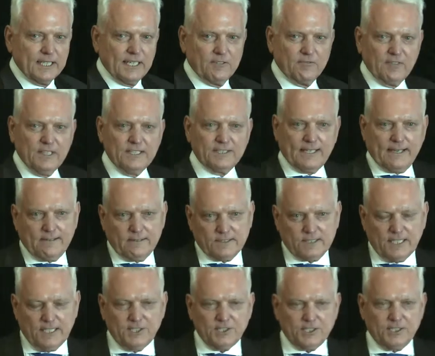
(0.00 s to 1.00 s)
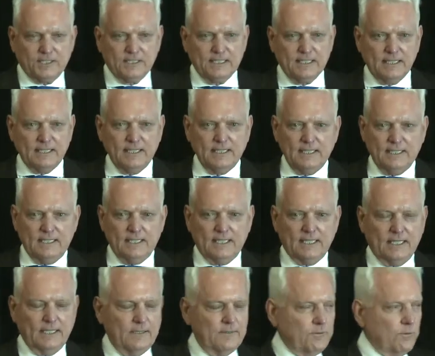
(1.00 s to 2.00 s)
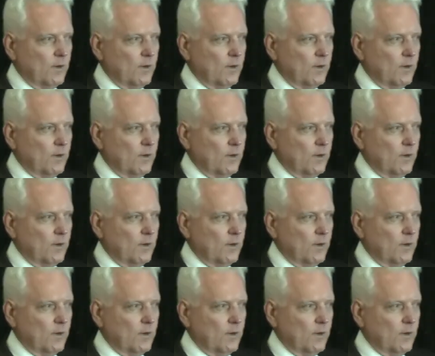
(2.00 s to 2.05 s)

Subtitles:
and retailization of